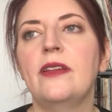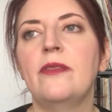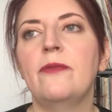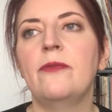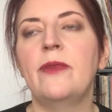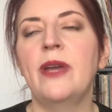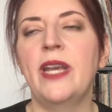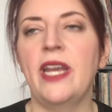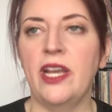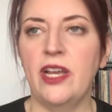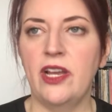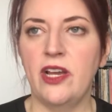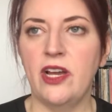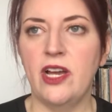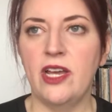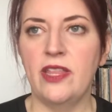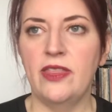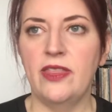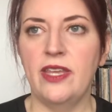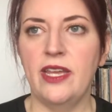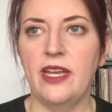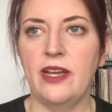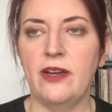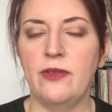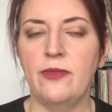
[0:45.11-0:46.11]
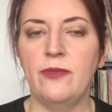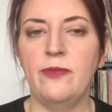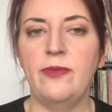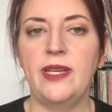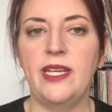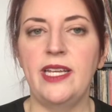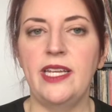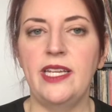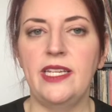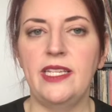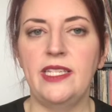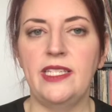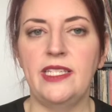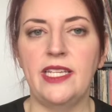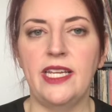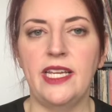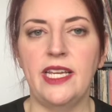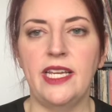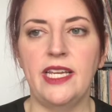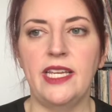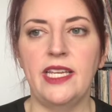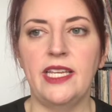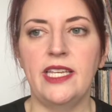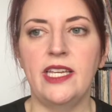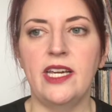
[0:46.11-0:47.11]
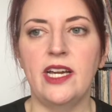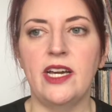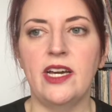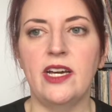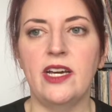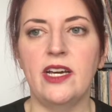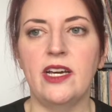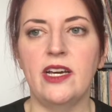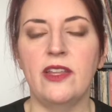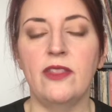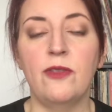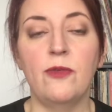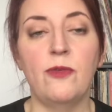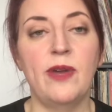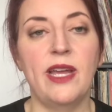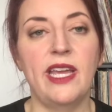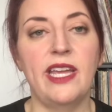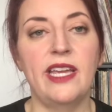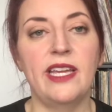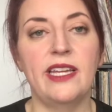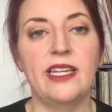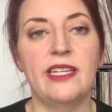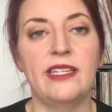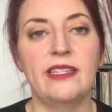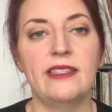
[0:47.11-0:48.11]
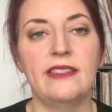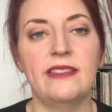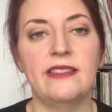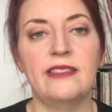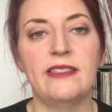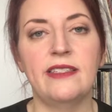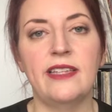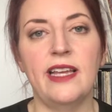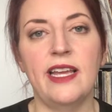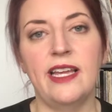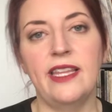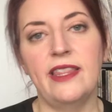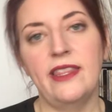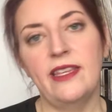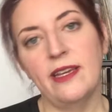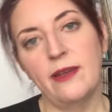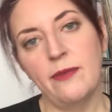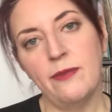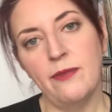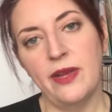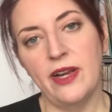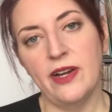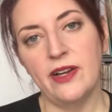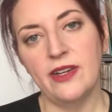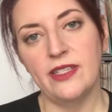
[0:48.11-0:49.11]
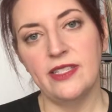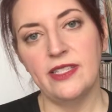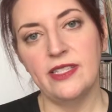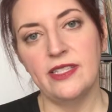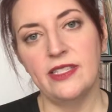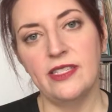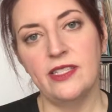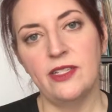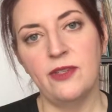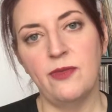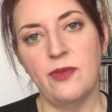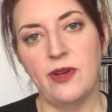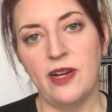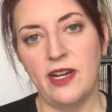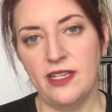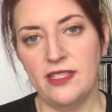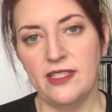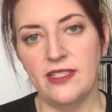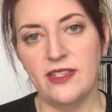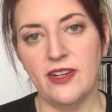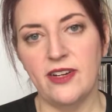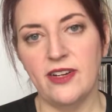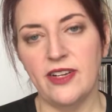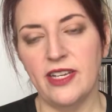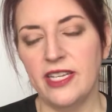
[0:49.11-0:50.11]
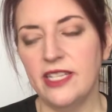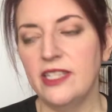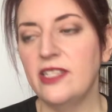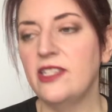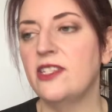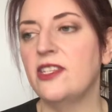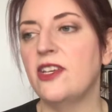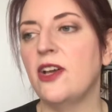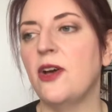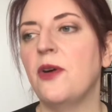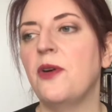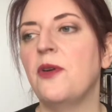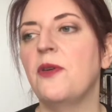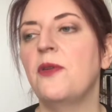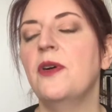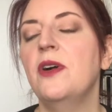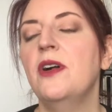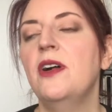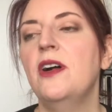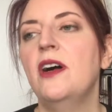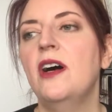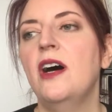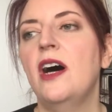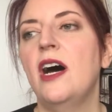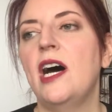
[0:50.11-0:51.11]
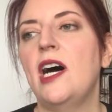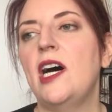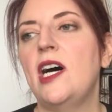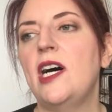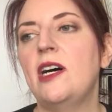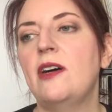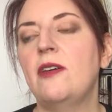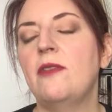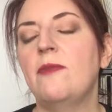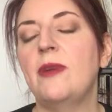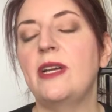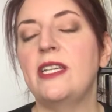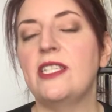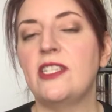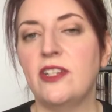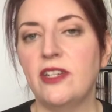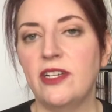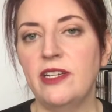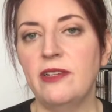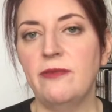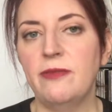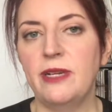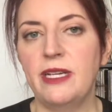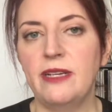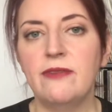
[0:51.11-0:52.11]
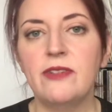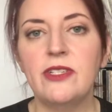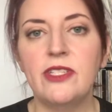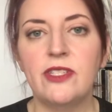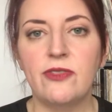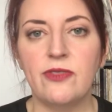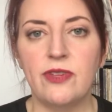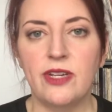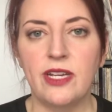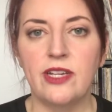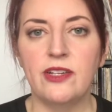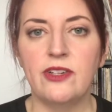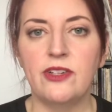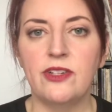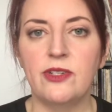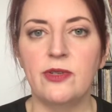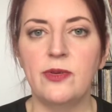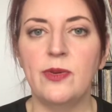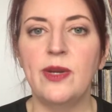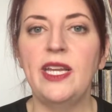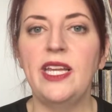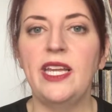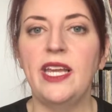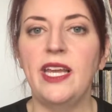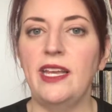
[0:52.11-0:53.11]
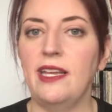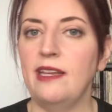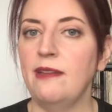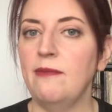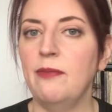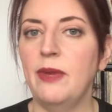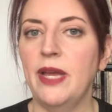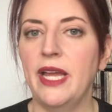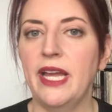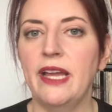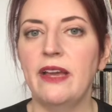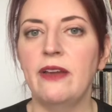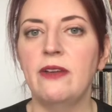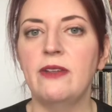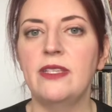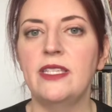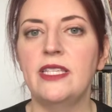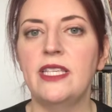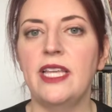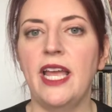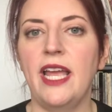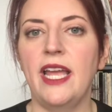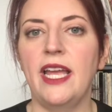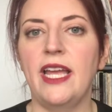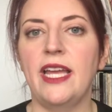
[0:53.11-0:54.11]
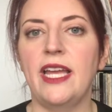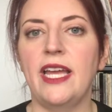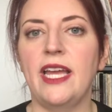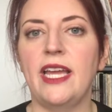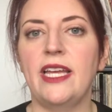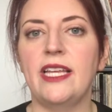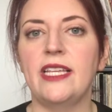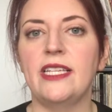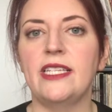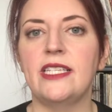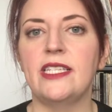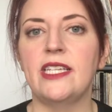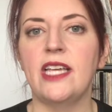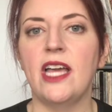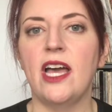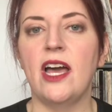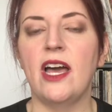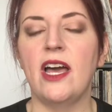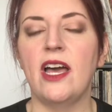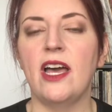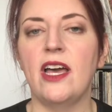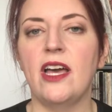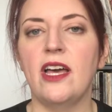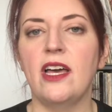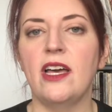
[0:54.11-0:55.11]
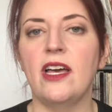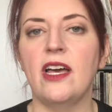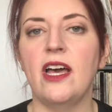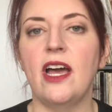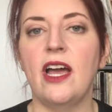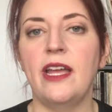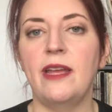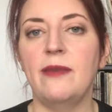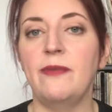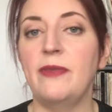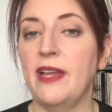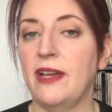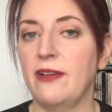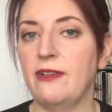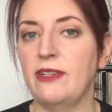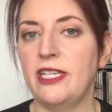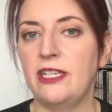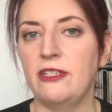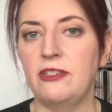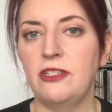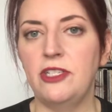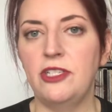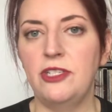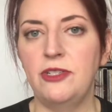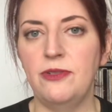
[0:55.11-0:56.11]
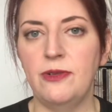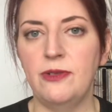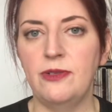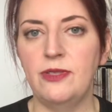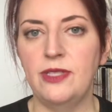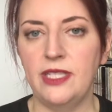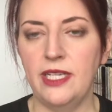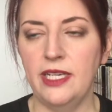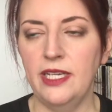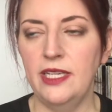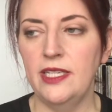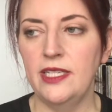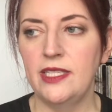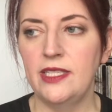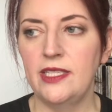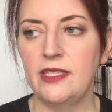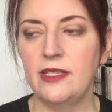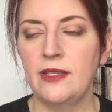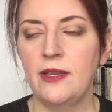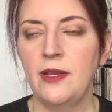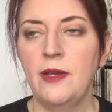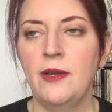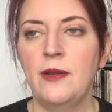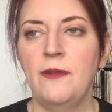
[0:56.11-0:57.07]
when I got there, we did the weigh-ins and the comparisons to where I started. So my starting weight was 328 pounds and I am now down to 206.